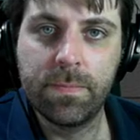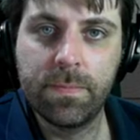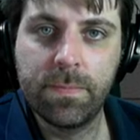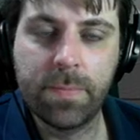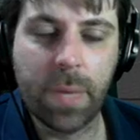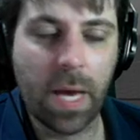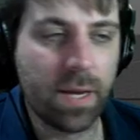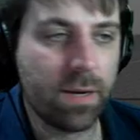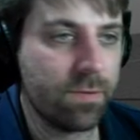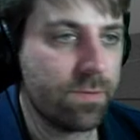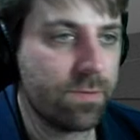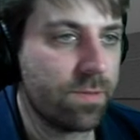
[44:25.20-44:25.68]

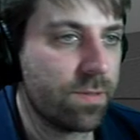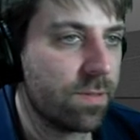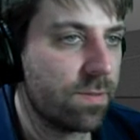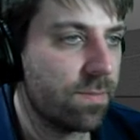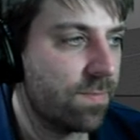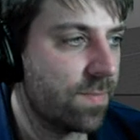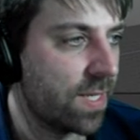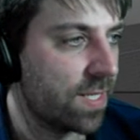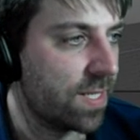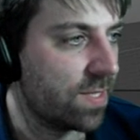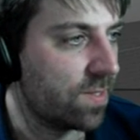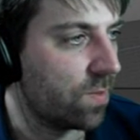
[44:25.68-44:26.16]
panels.
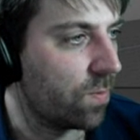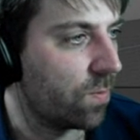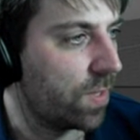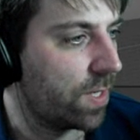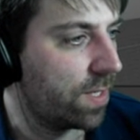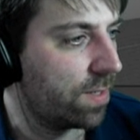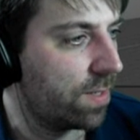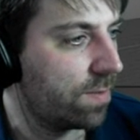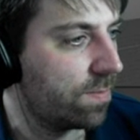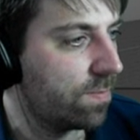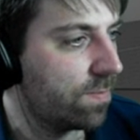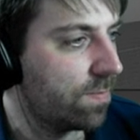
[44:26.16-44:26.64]
That's the
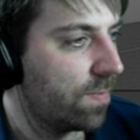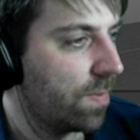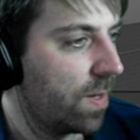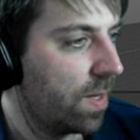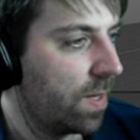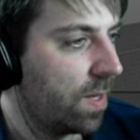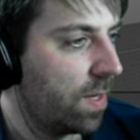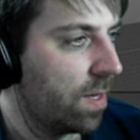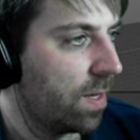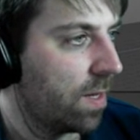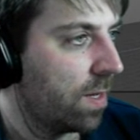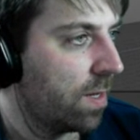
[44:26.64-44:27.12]
word.
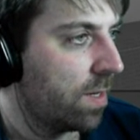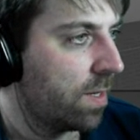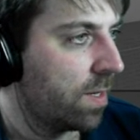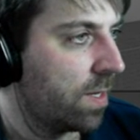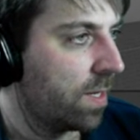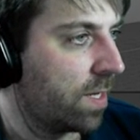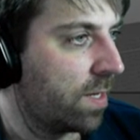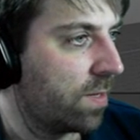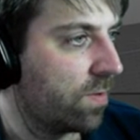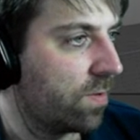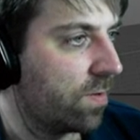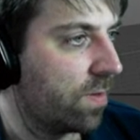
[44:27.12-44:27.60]

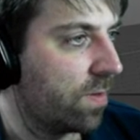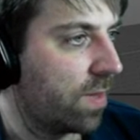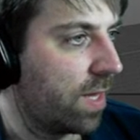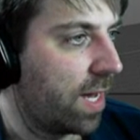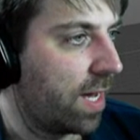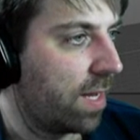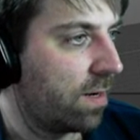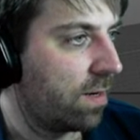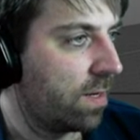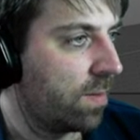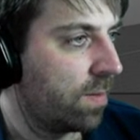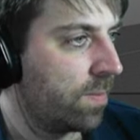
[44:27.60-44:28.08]
You can do
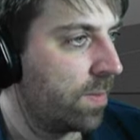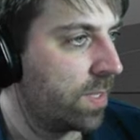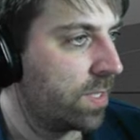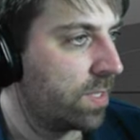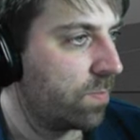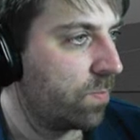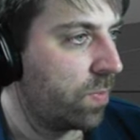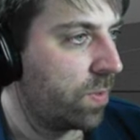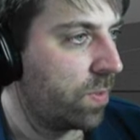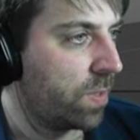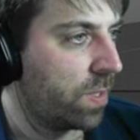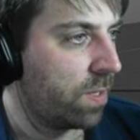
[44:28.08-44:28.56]
that. Let me
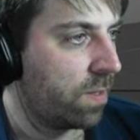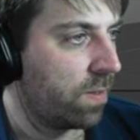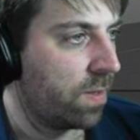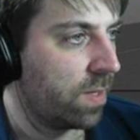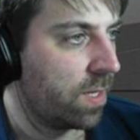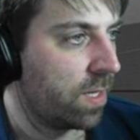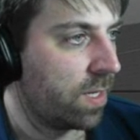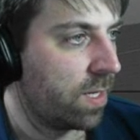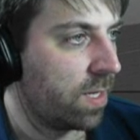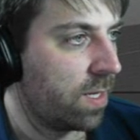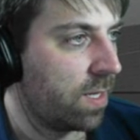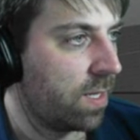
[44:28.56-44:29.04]
just put on
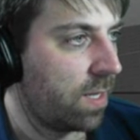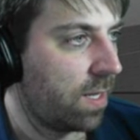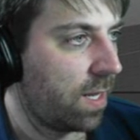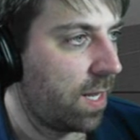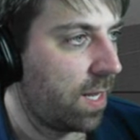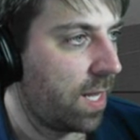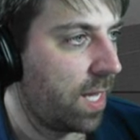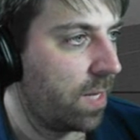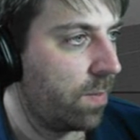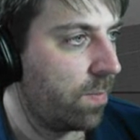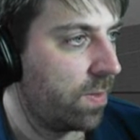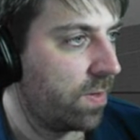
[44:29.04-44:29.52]
the
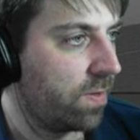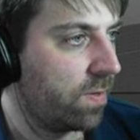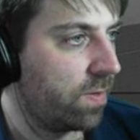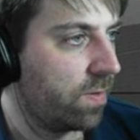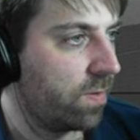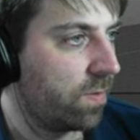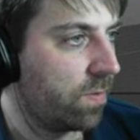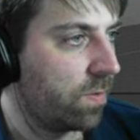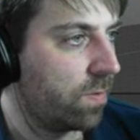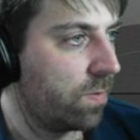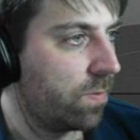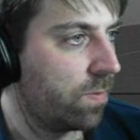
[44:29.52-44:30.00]
clay
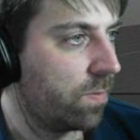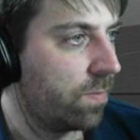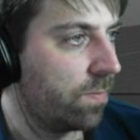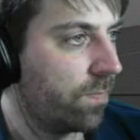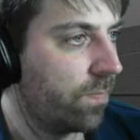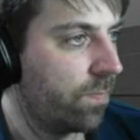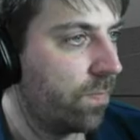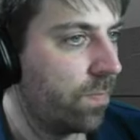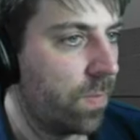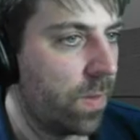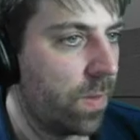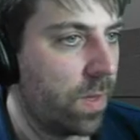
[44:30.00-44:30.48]
material.
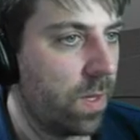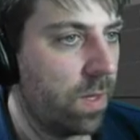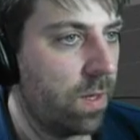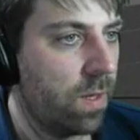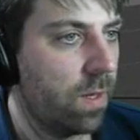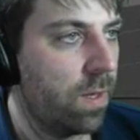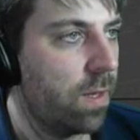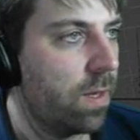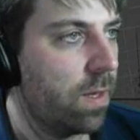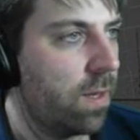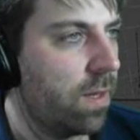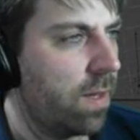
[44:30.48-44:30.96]

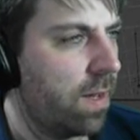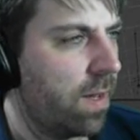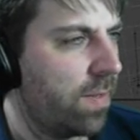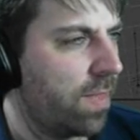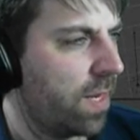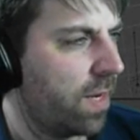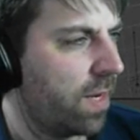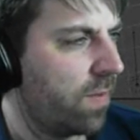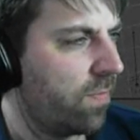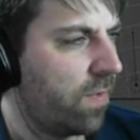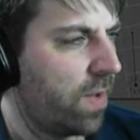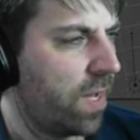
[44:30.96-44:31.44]
And
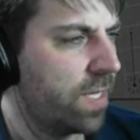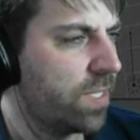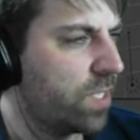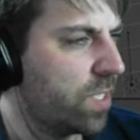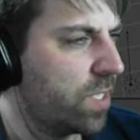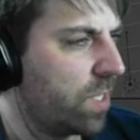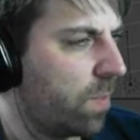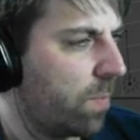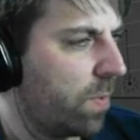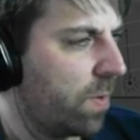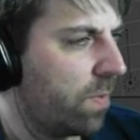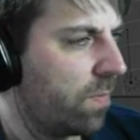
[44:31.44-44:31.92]
then if I
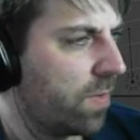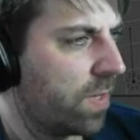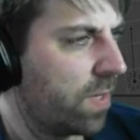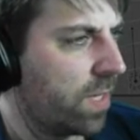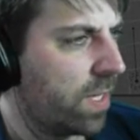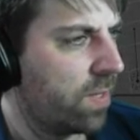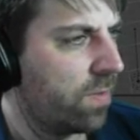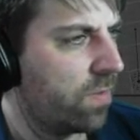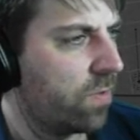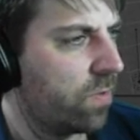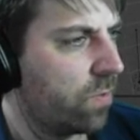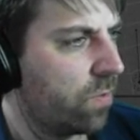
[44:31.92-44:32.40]
jump over
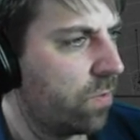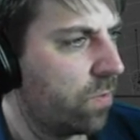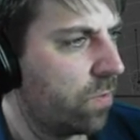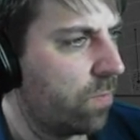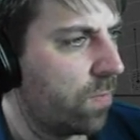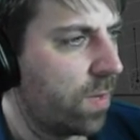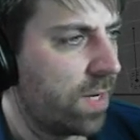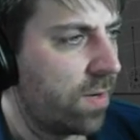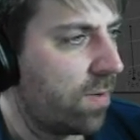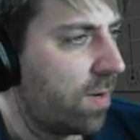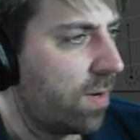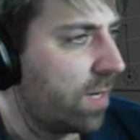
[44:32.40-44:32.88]
into
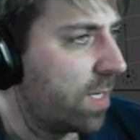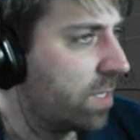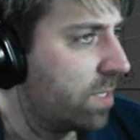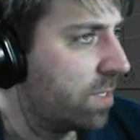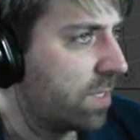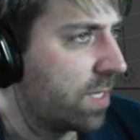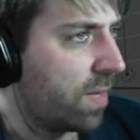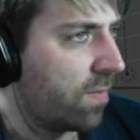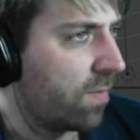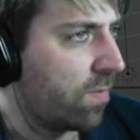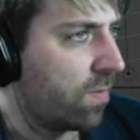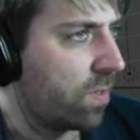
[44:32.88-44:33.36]
render, let's
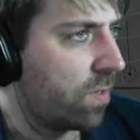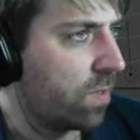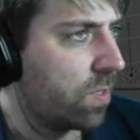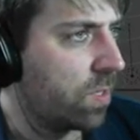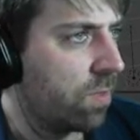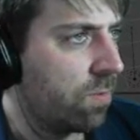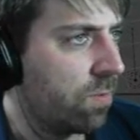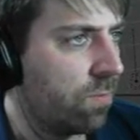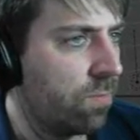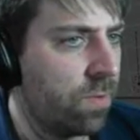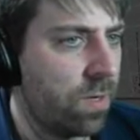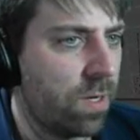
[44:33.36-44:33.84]
just have a
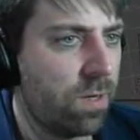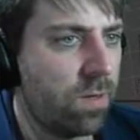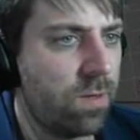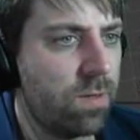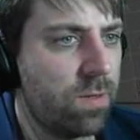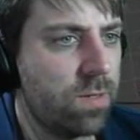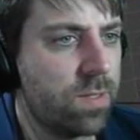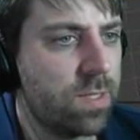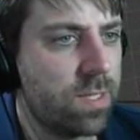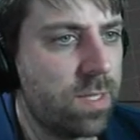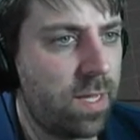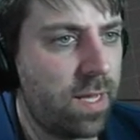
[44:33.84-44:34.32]
look what it
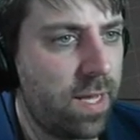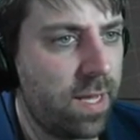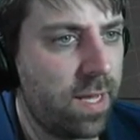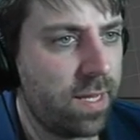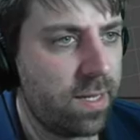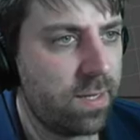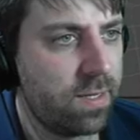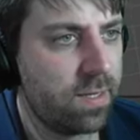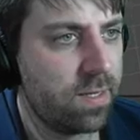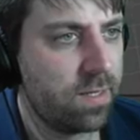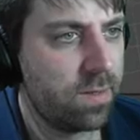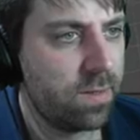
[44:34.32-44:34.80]
looks
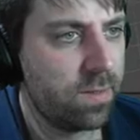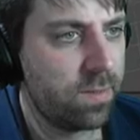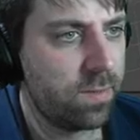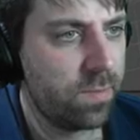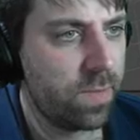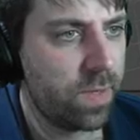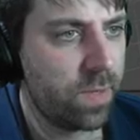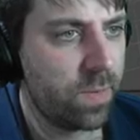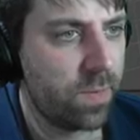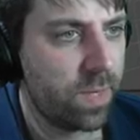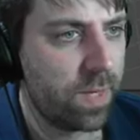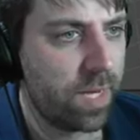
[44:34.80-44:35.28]
like.
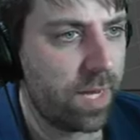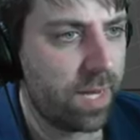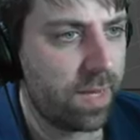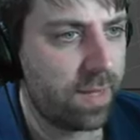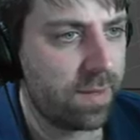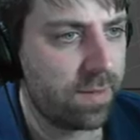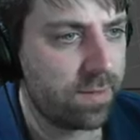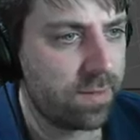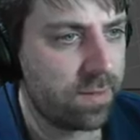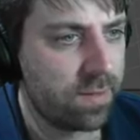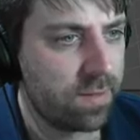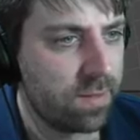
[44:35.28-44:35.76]
Where are we
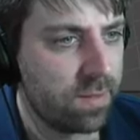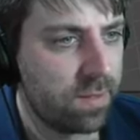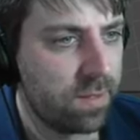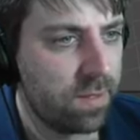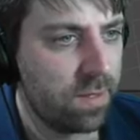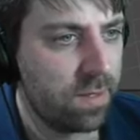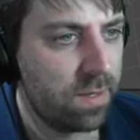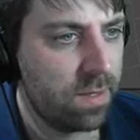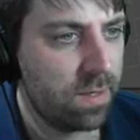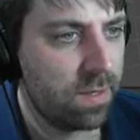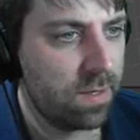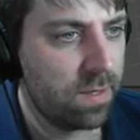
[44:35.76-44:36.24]
at?
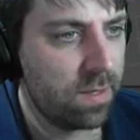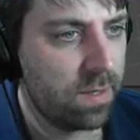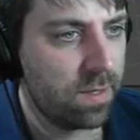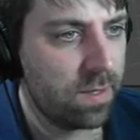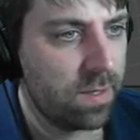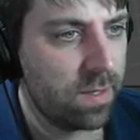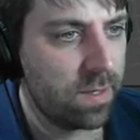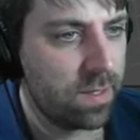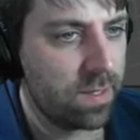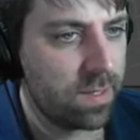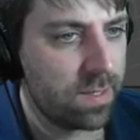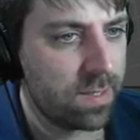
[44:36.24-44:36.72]

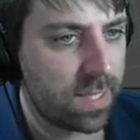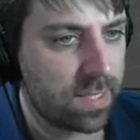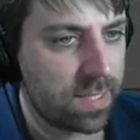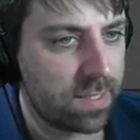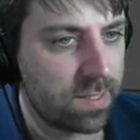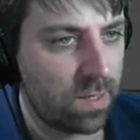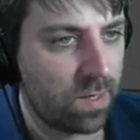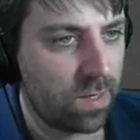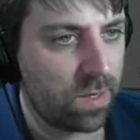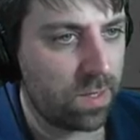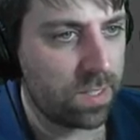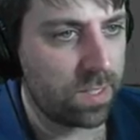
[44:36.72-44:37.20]
So that's
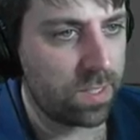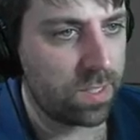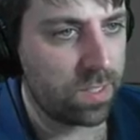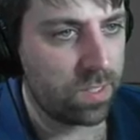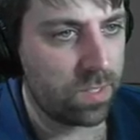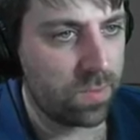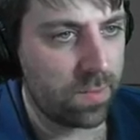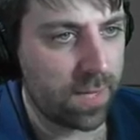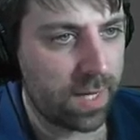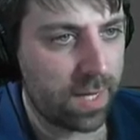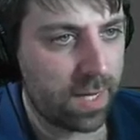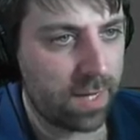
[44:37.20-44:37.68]
not looking
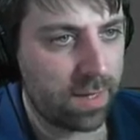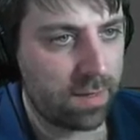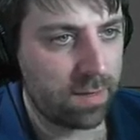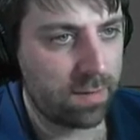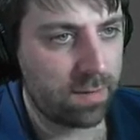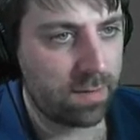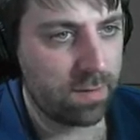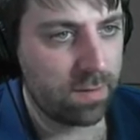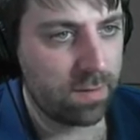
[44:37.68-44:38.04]
too bad.